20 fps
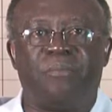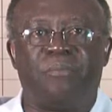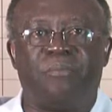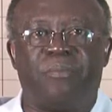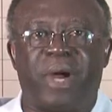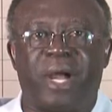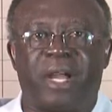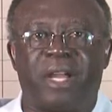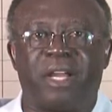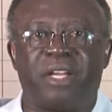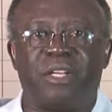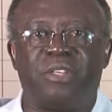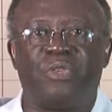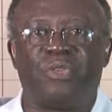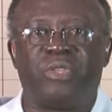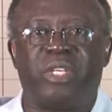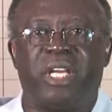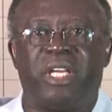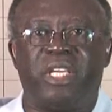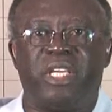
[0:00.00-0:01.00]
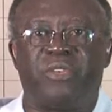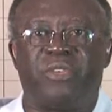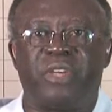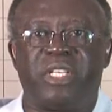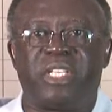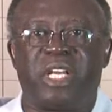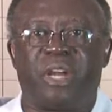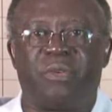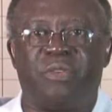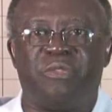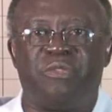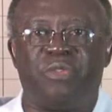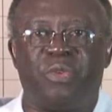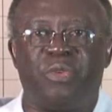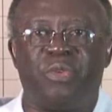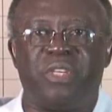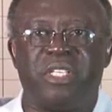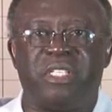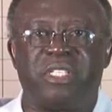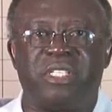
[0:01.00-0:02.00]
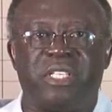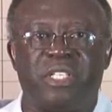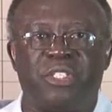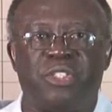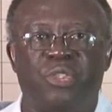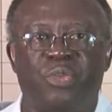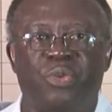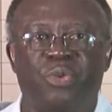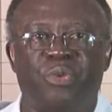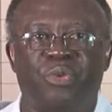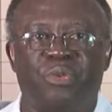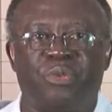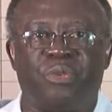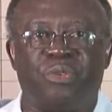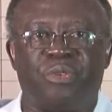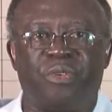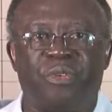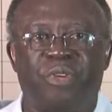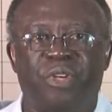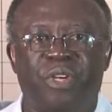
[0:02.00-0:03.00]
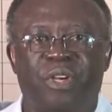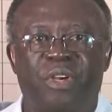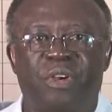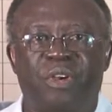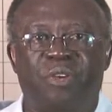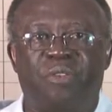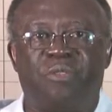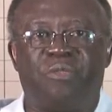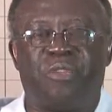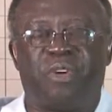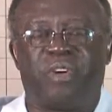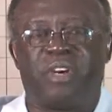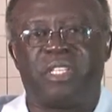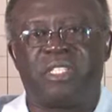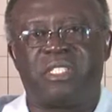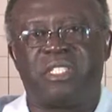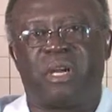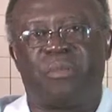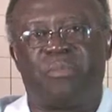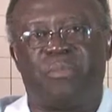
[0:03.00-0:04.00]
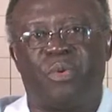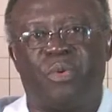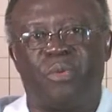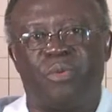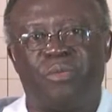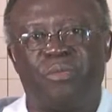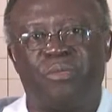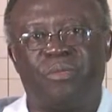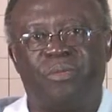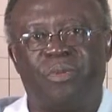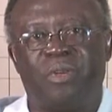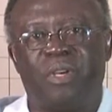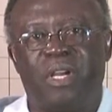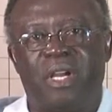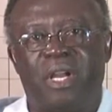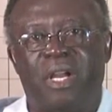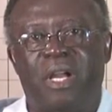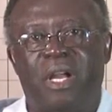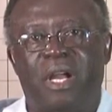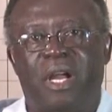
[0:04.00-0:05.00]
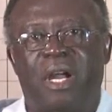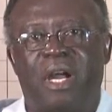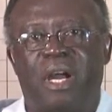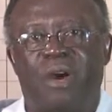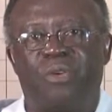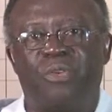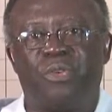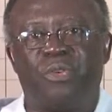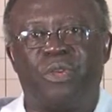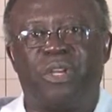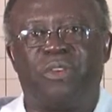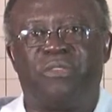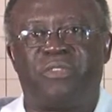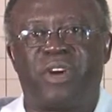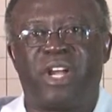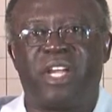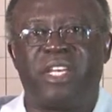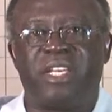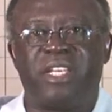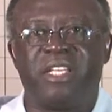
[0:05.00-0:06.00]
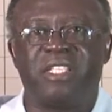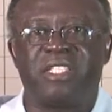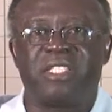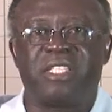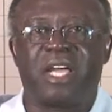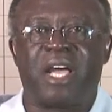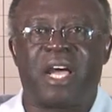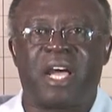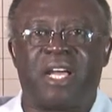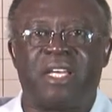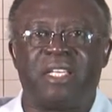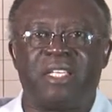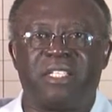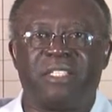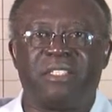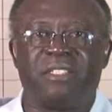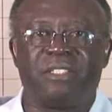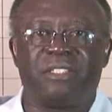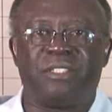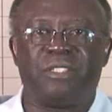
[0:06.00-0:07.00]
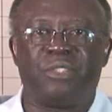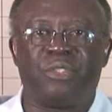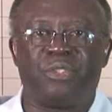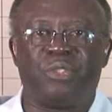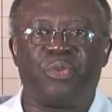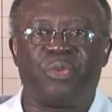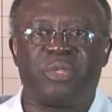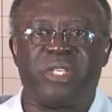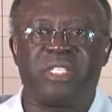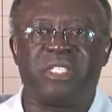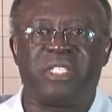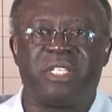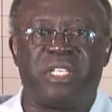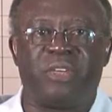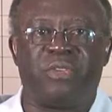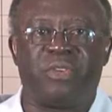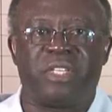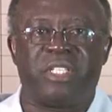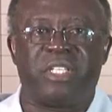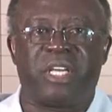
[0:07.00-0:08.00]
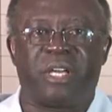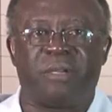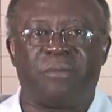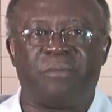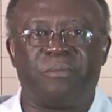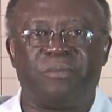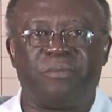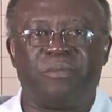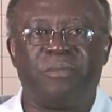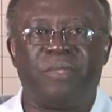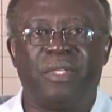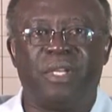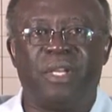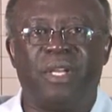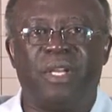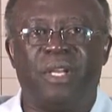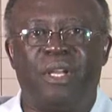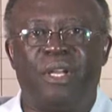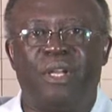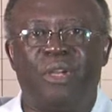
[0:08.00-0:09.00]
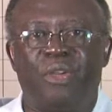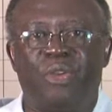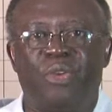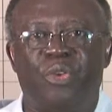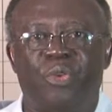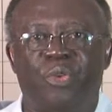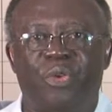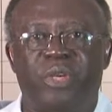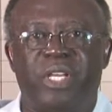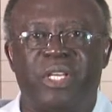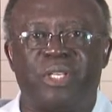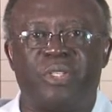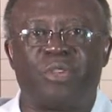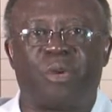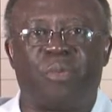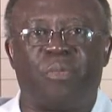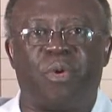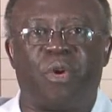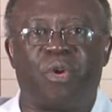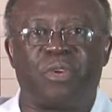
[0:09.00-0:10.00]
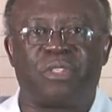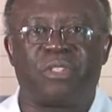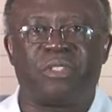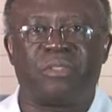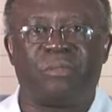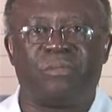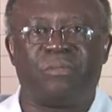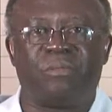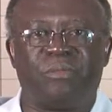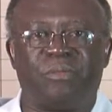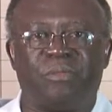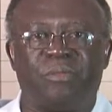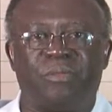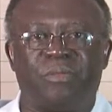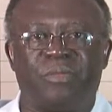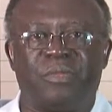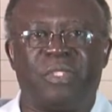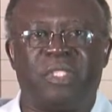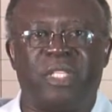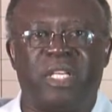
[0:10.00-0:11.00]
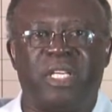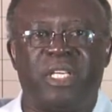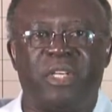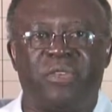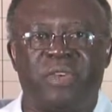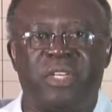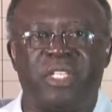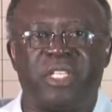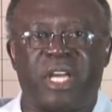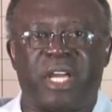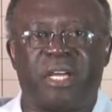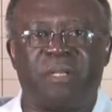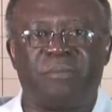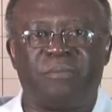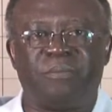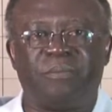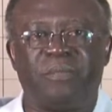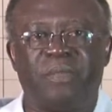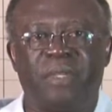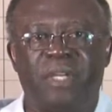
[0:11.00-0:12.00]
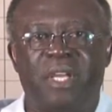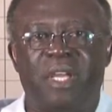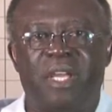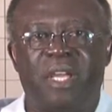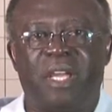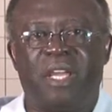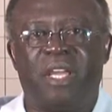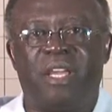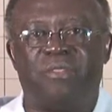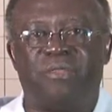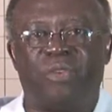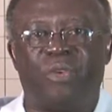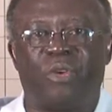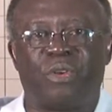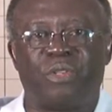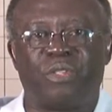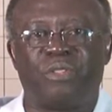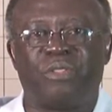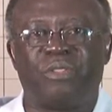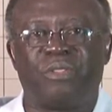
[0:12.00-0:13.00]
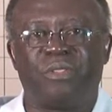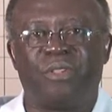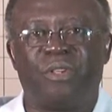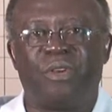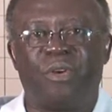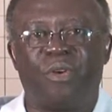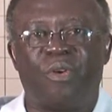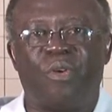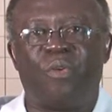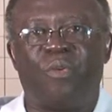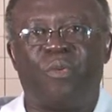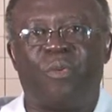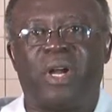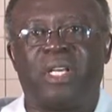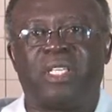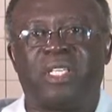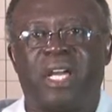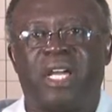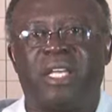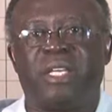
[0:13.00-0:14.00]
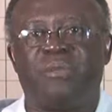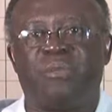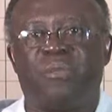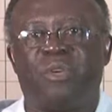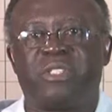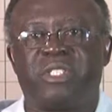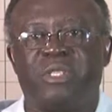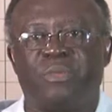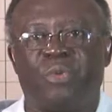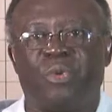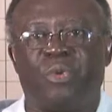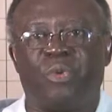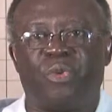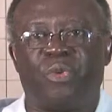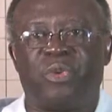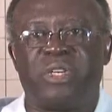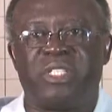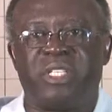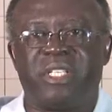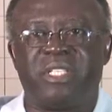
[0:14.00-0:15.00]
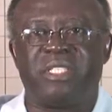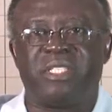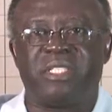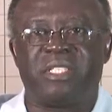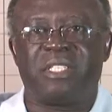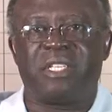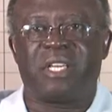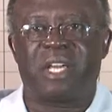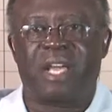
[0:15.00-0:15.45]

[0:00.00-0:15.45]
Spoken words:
back to the literature reviewed in stage 2. For example, how do the findings add to this literature? Do they support the literature? If not, what are the possible reasons